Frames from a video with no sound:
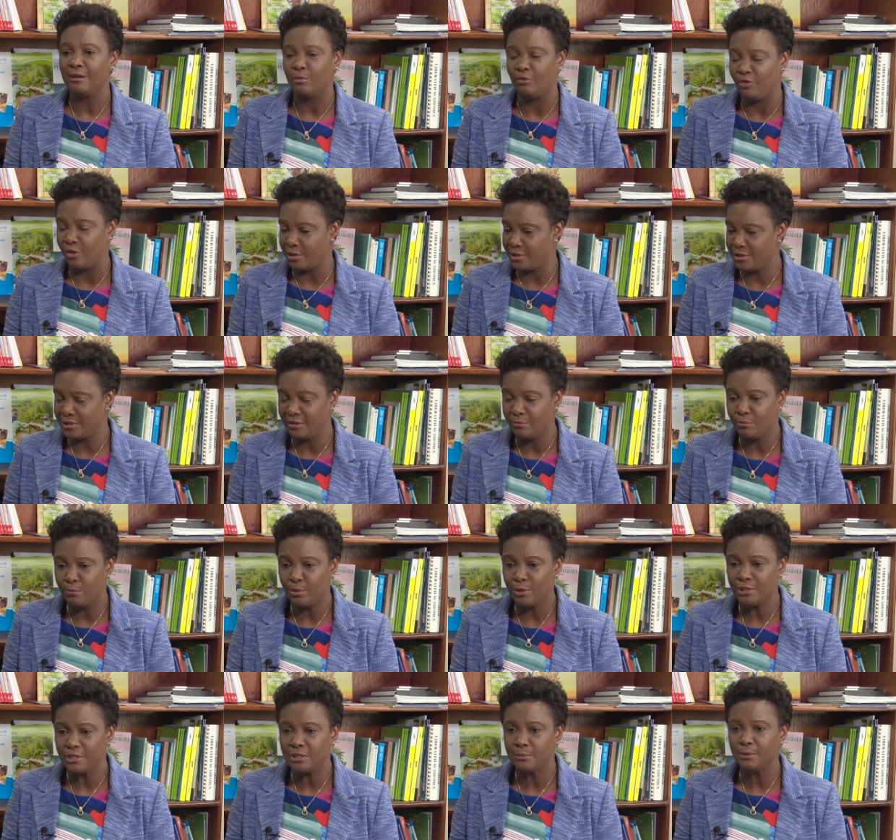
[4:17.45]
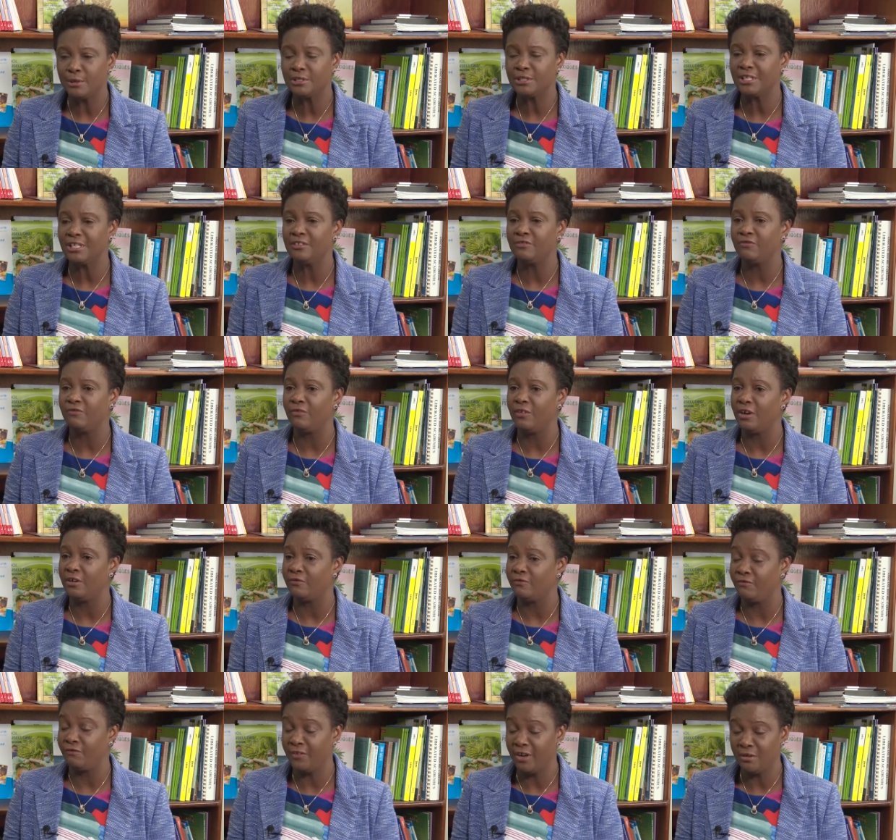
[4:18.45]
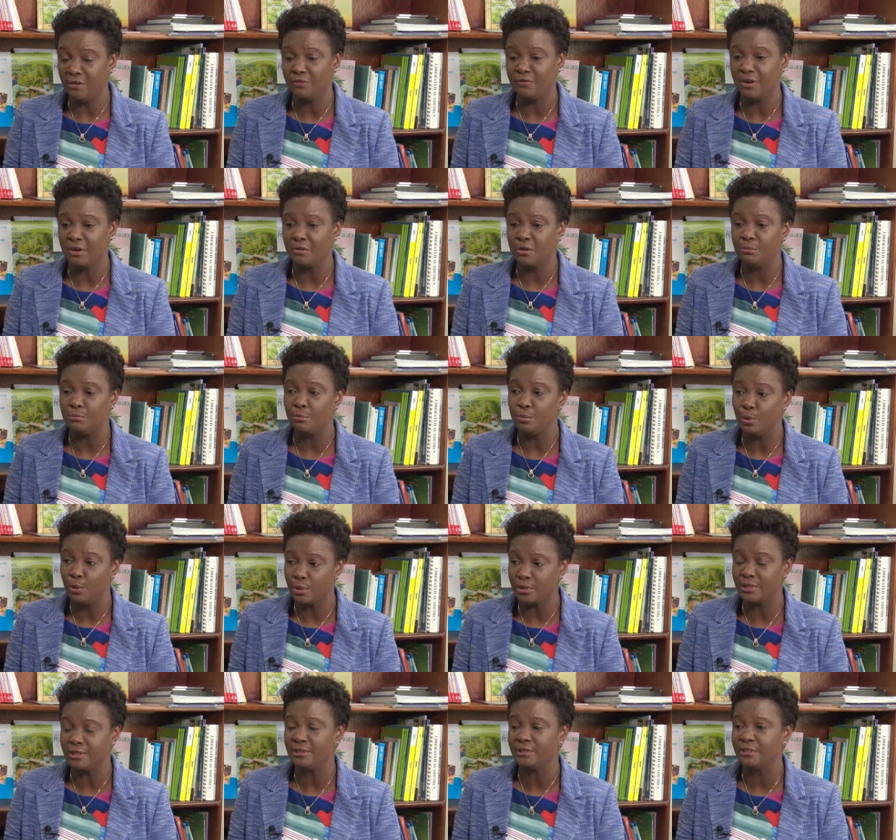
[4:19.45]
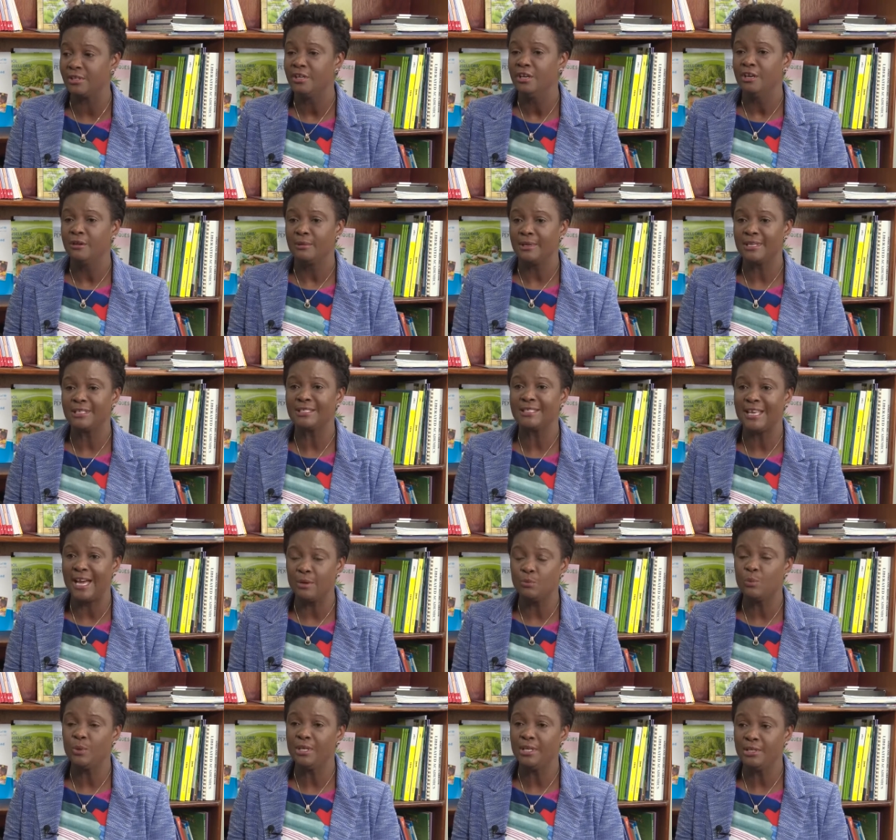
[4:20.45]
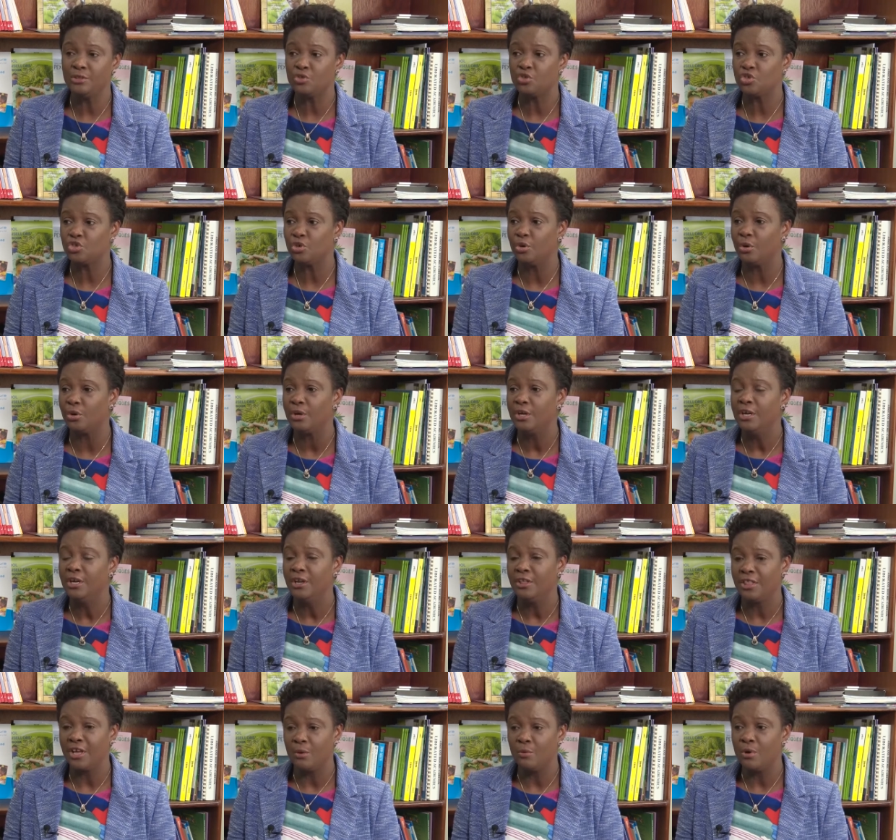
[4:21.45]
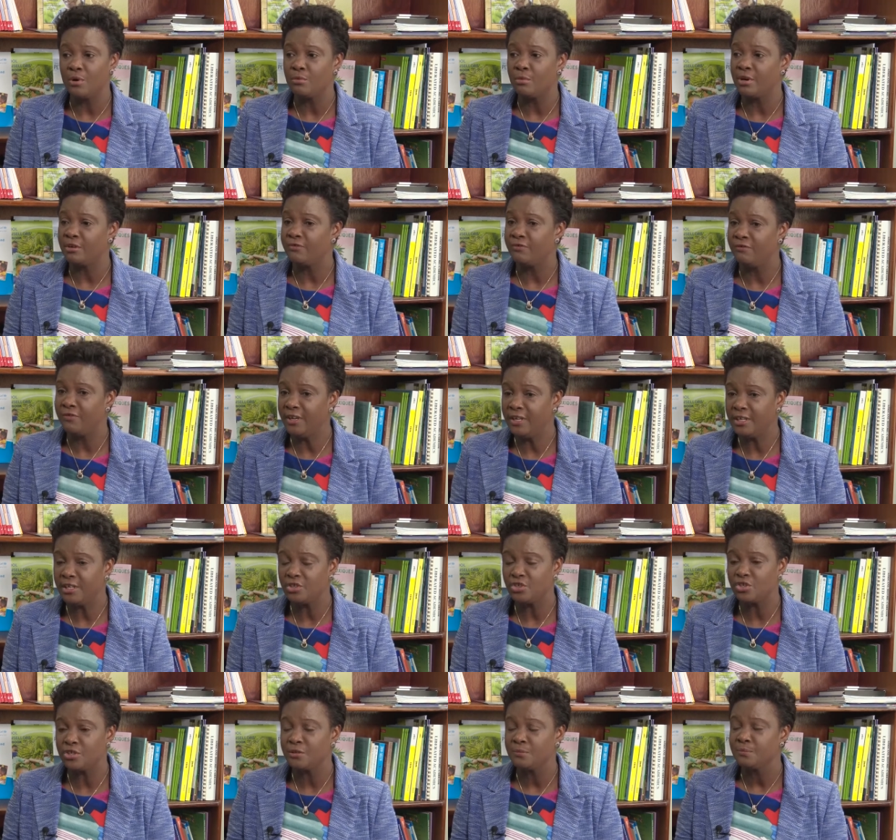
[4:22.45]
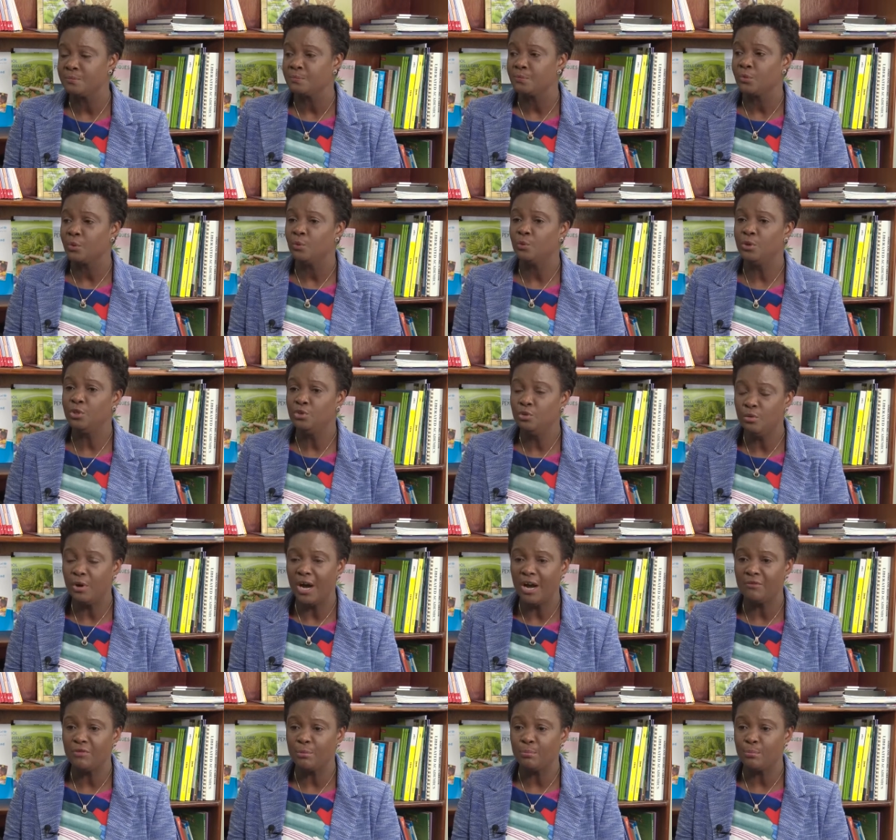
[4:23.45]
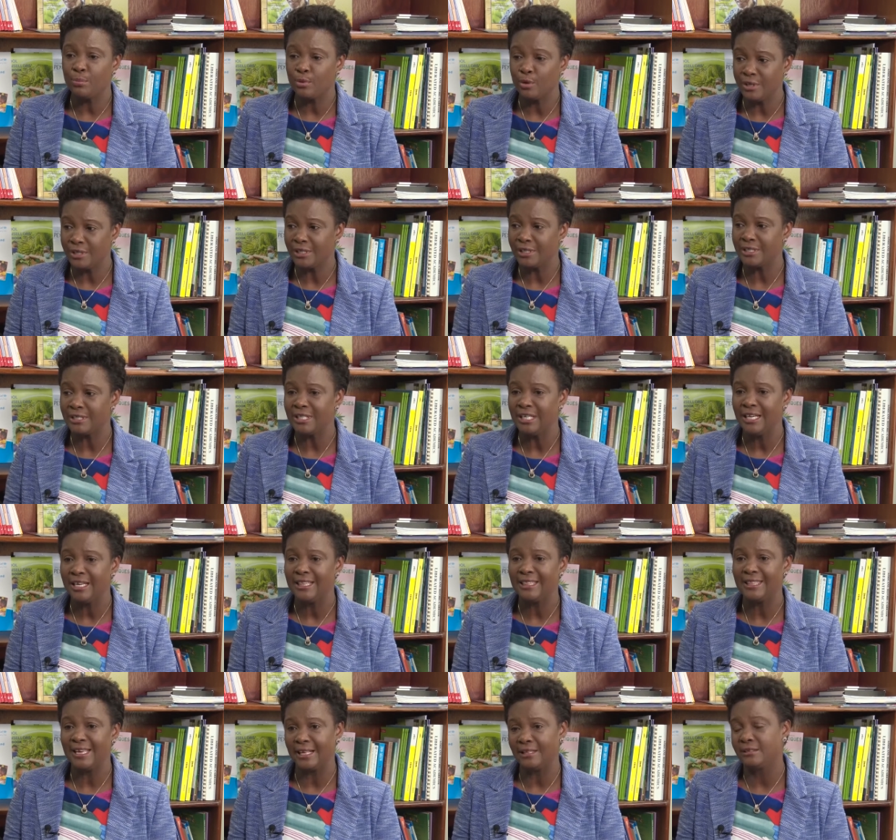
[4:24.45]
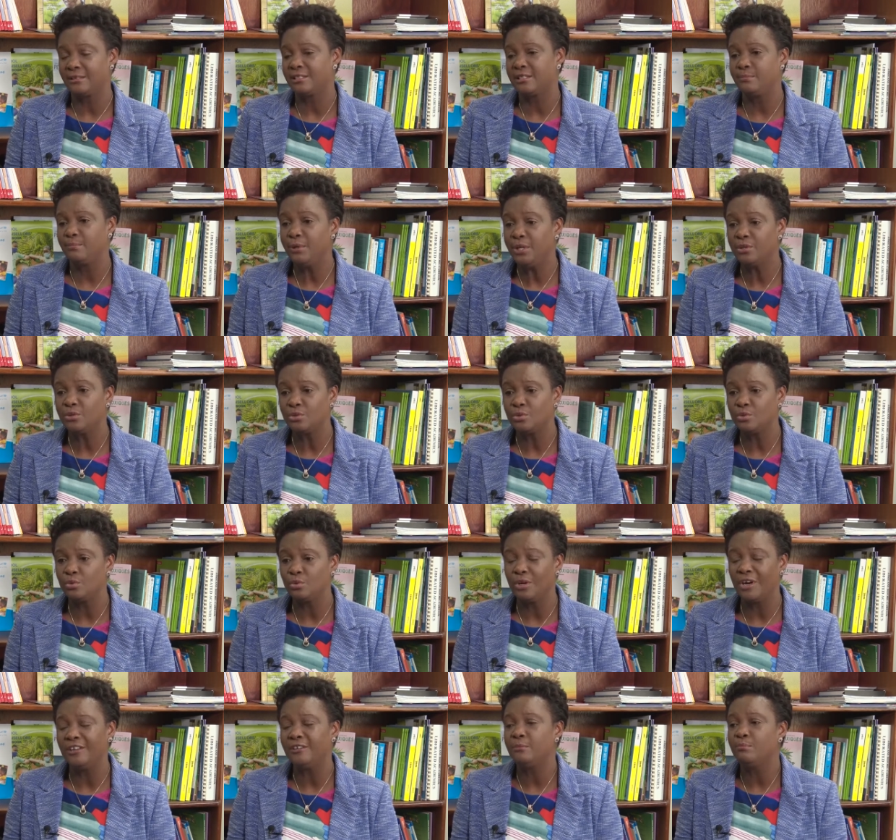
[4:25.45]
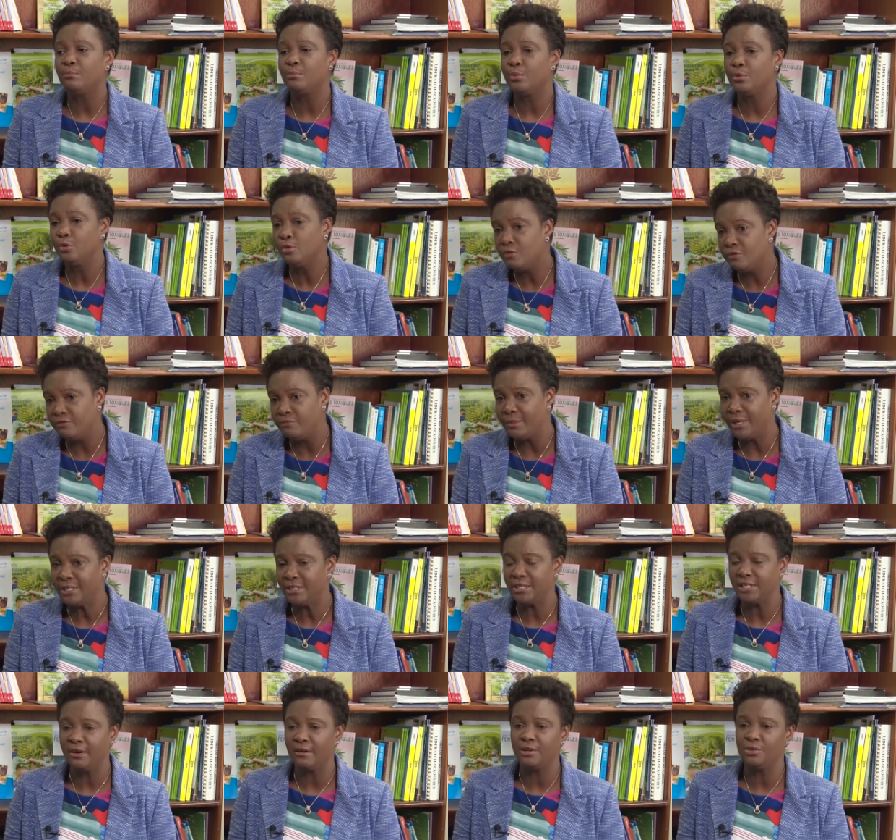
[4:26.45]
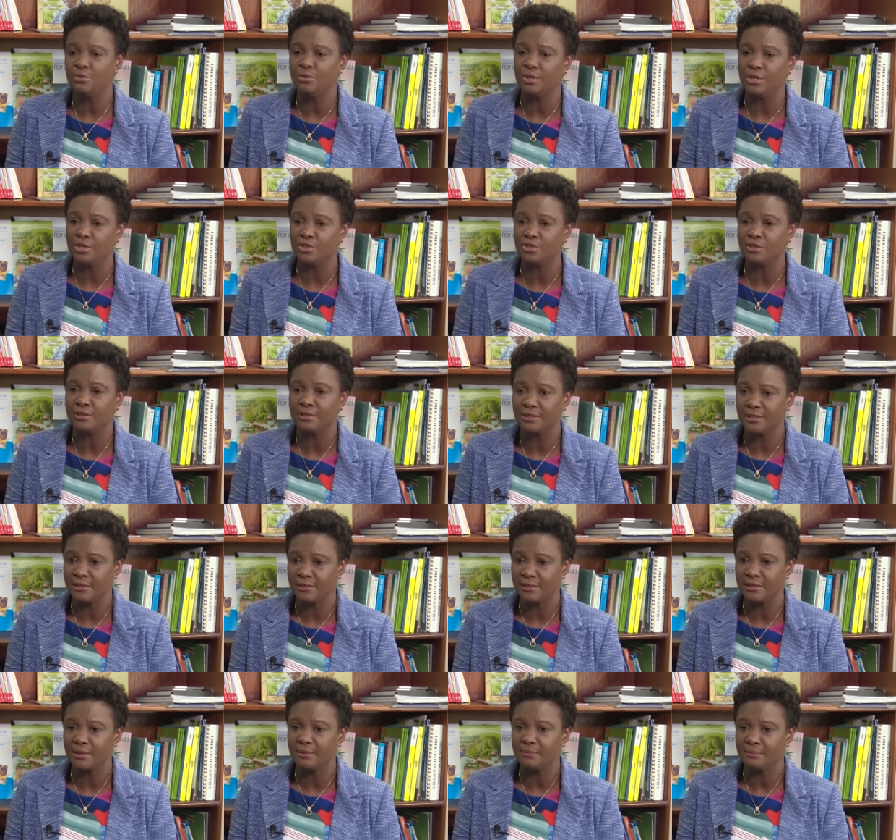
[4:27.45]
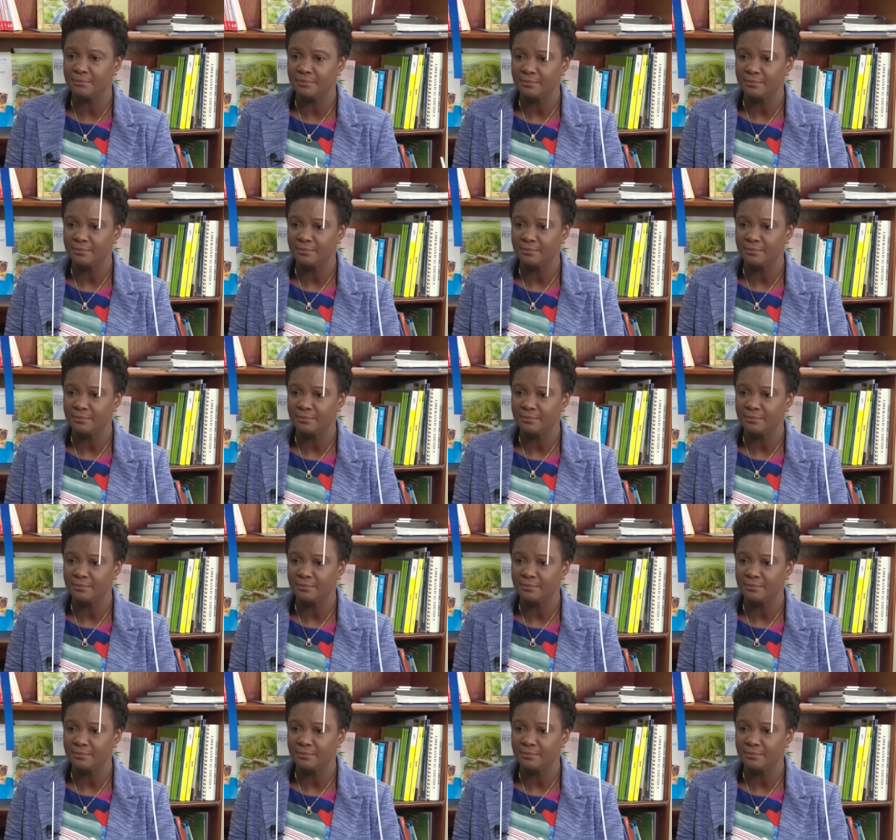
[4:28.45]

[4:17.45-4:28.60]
voices of principals is, are very, very important because that will ensure that when we're finished, we do have a product that speaks to an improvement in our education system.